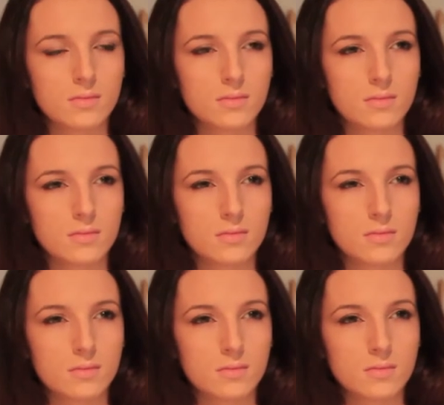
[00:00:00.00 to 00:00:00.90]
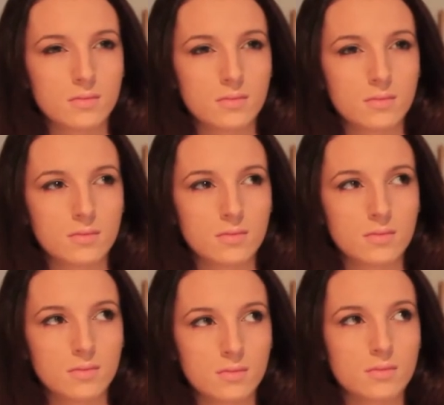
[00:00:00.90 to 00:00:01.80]

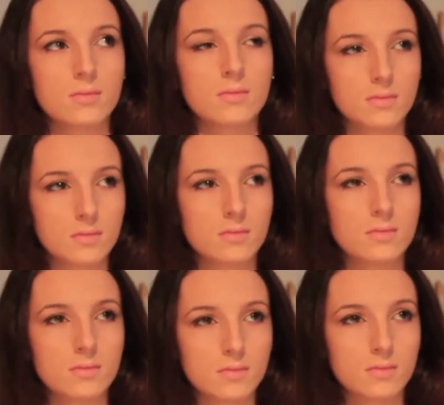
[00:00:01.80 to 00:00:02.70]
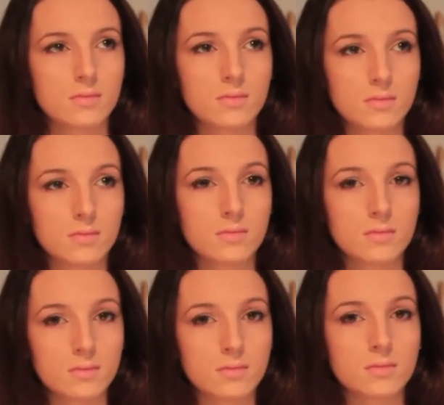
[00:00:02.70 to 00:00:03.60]

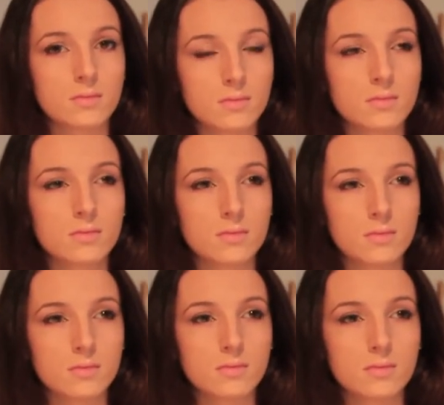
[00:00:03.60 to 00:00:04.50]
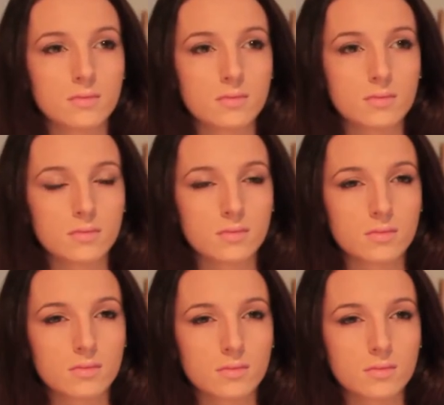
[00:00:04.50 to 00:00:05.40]

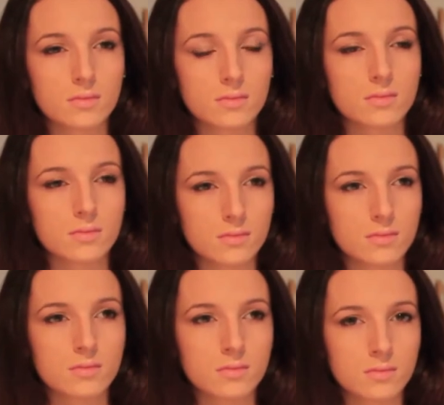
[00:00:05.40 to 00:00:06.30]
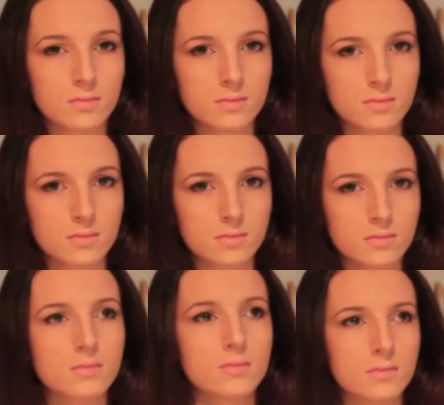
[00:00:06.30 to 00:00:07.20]

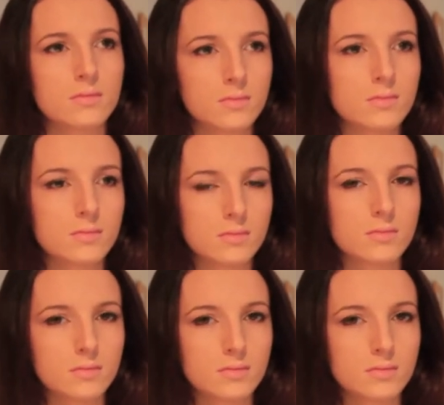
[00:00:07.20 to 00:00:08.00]
This person isn't speaking.